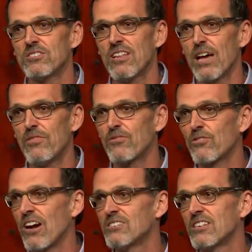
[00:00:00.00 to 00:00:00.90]
the life of
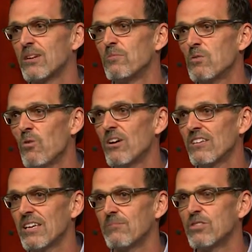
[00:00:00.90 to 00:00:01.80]
Christ, and we
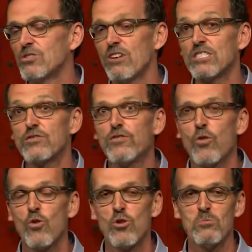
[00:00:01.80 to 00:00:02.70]
want Him to
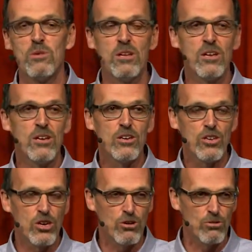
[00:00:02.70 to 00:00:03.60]
transform
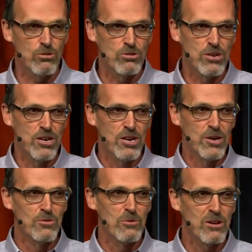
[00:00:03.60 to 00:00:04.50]
you.
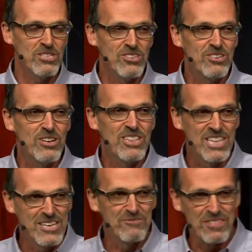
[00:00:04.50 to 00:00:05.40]
We want you to
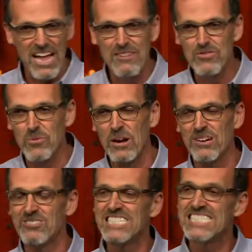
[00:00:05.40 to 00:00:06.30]
live life the way
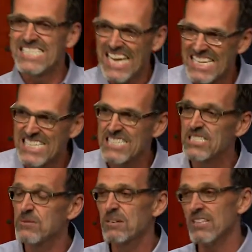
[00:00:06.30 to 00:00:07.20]
it was
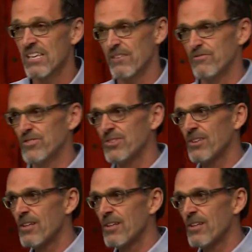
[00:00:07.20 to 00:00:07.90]
intended to be lived.